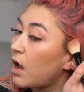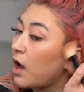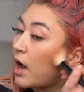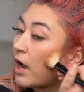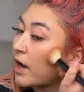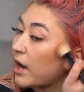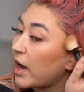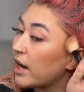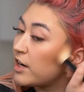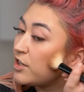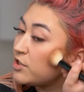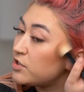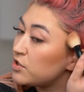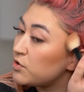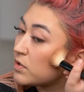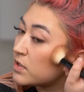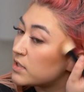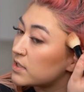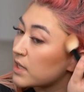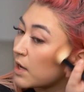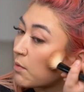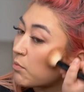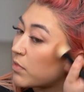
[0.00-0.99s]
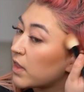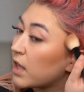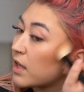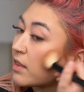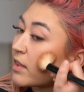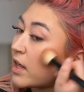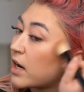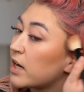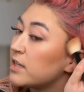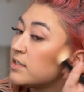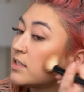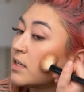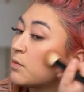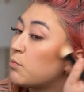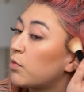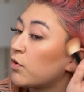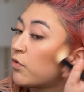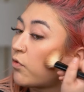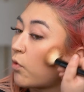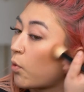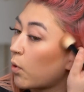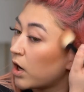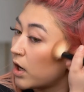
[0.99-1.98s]
I kind of do the same thing that I did
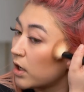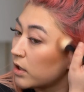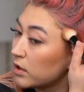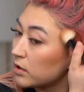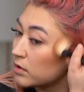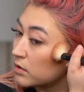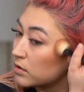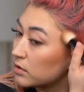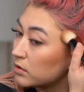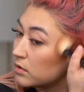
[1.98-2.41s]
before,